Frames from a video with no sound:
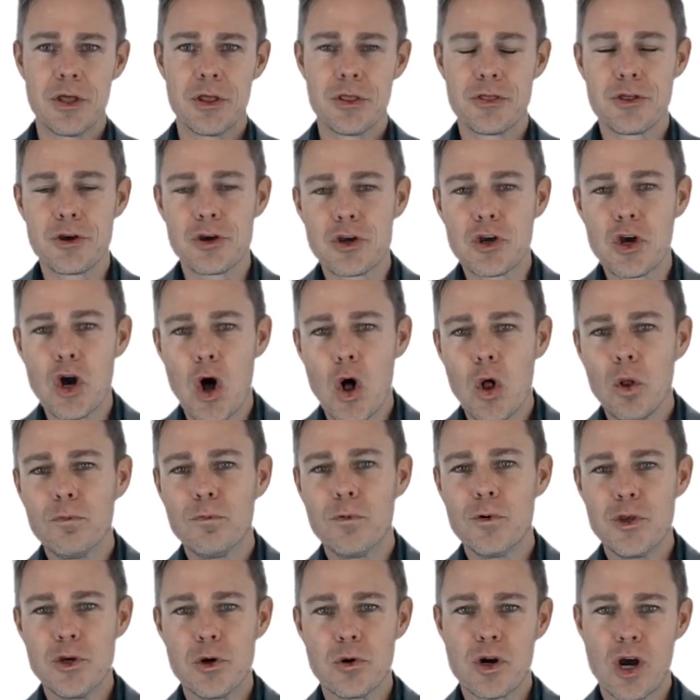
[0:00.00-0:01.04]
the goal
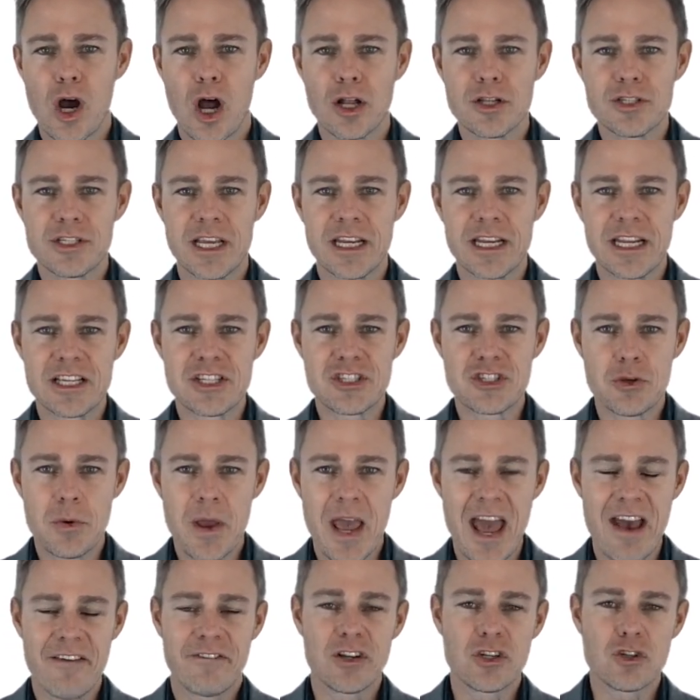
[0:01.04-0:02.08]
for your content is to
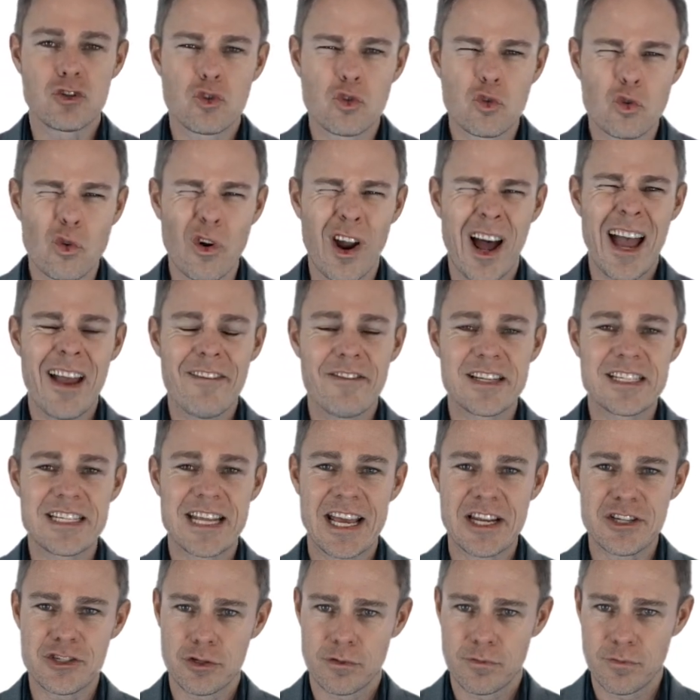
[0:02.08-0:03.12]
have it drive
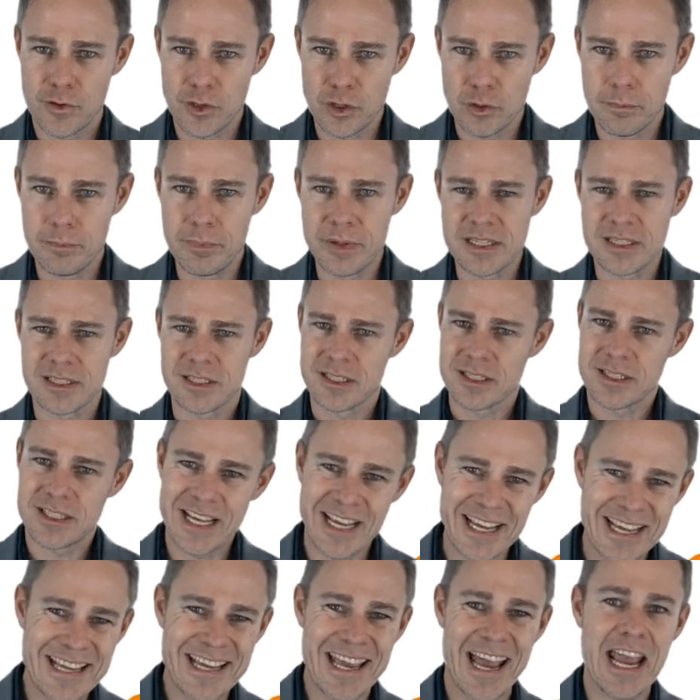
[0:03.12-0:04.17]
attention for your business,
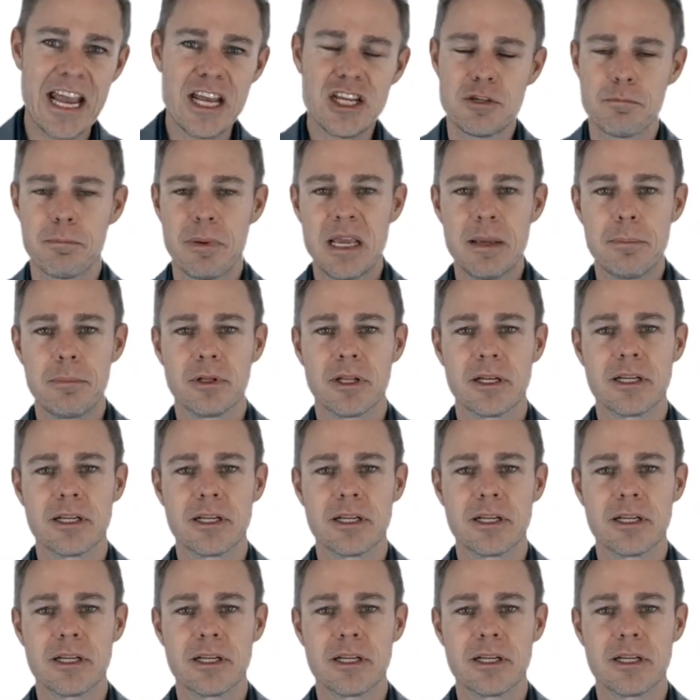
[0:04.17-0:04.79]
engage people,